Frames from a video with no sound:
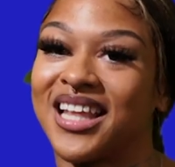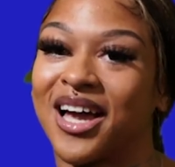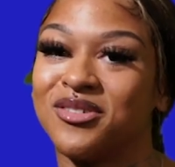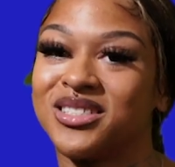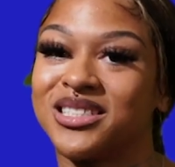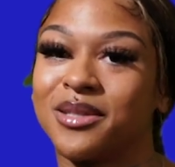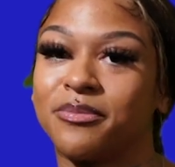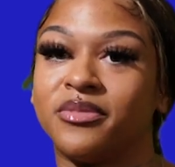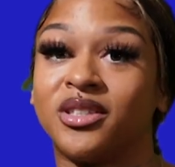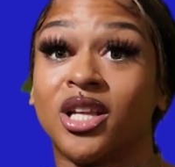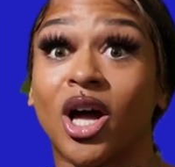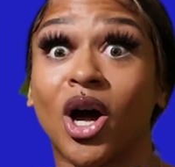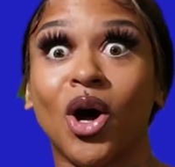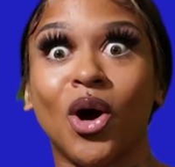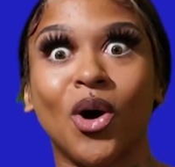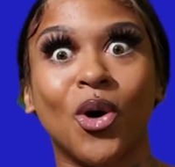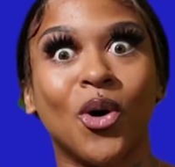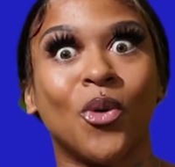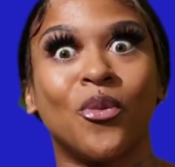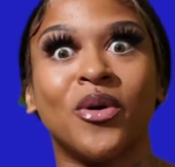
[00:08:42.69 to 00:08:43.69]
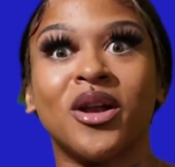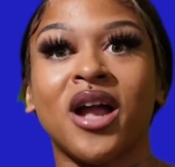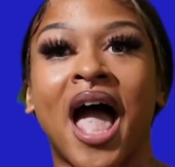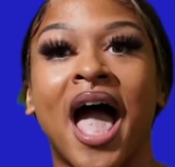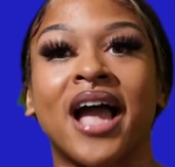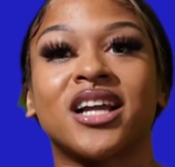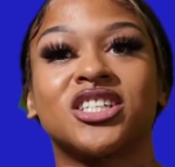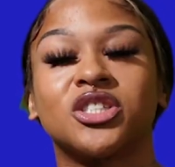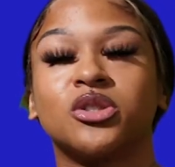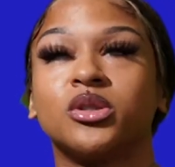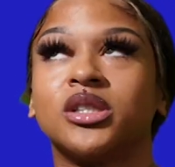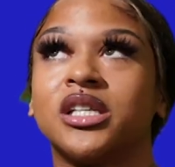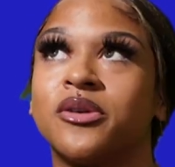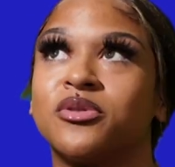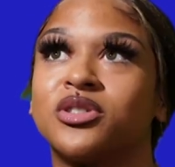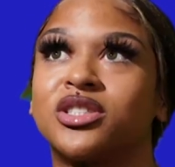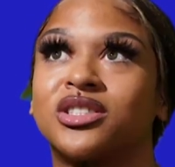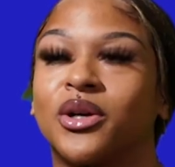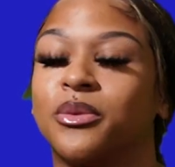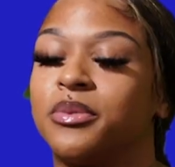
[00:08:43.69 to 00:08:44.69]
That was no. It
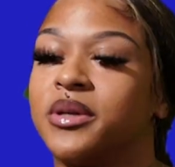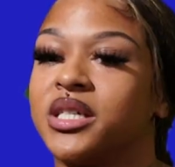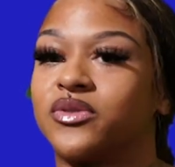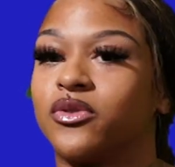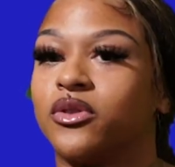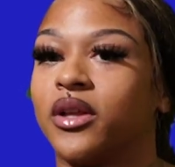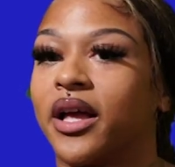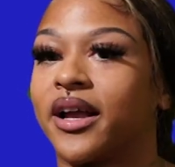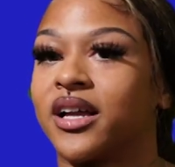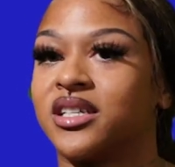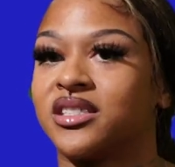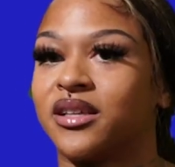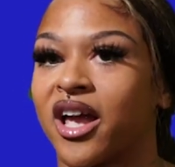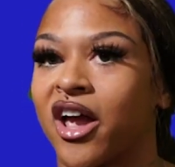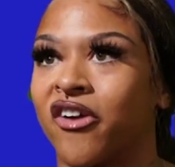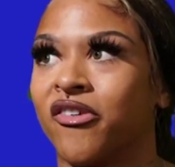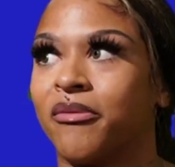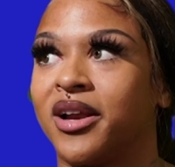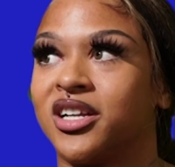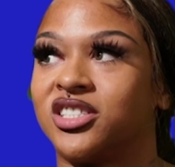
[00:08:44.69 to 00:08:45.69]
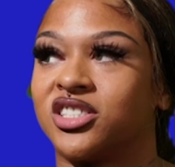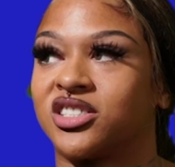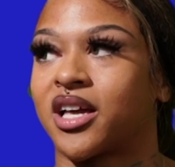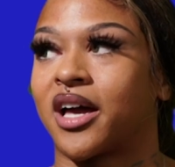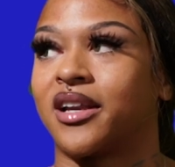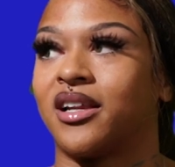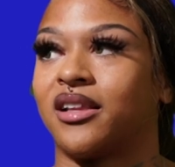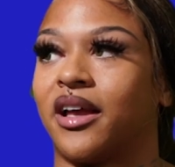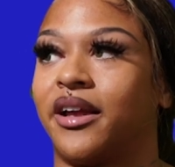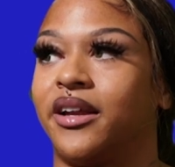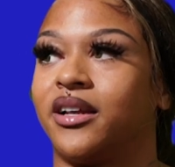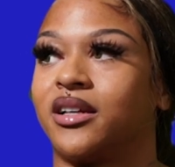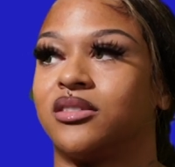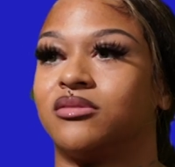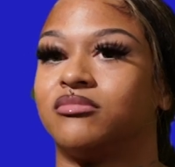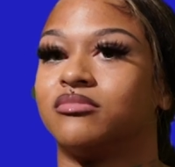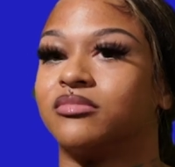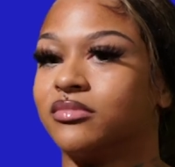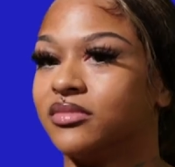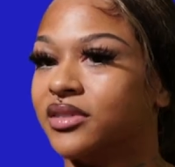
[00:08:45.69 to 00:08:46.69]
was so peaceful, like, cause everybody just kind of like
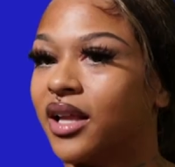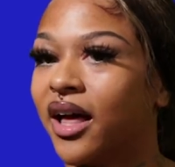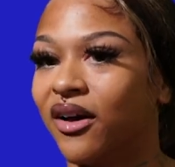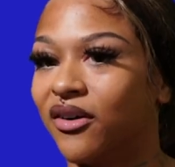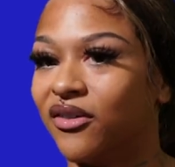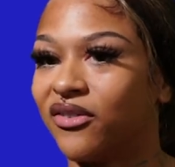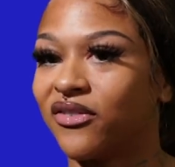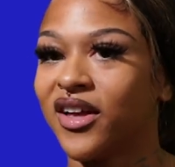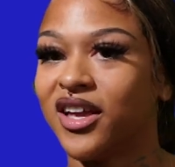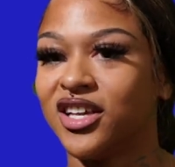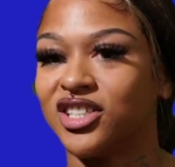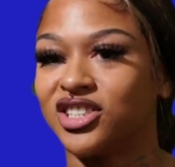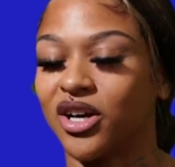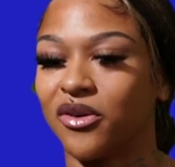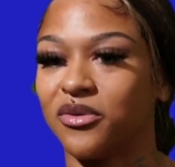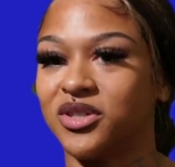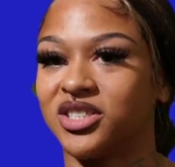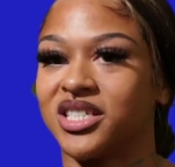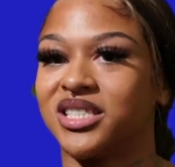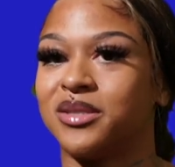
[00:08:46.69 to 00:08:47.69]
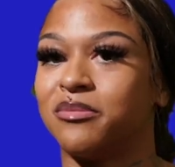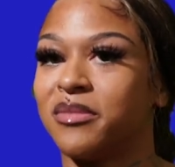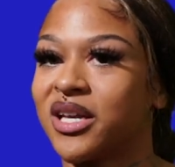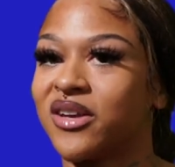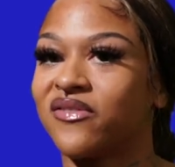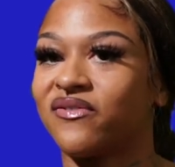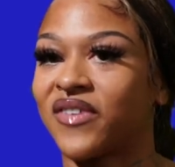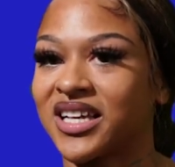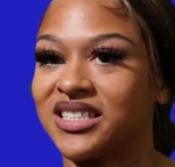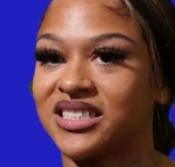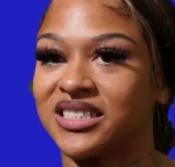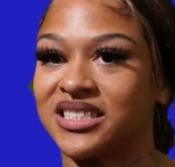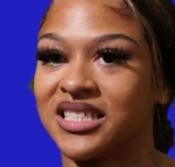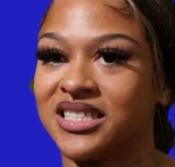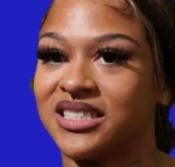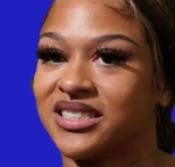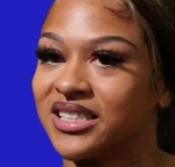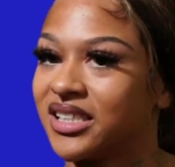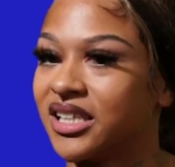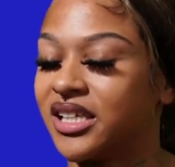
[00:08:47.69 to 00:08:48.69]
left. So it was just me,
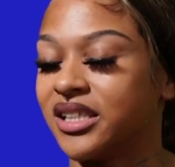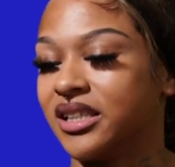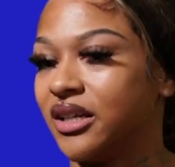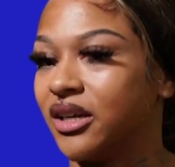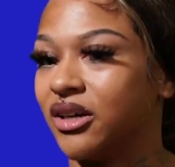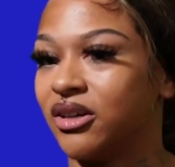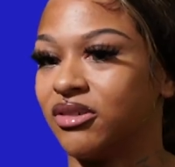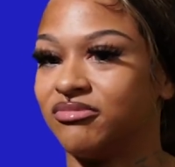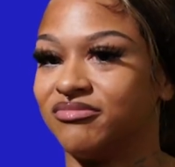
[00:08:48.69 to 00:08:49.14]
Feisty, Zilla, and Leo.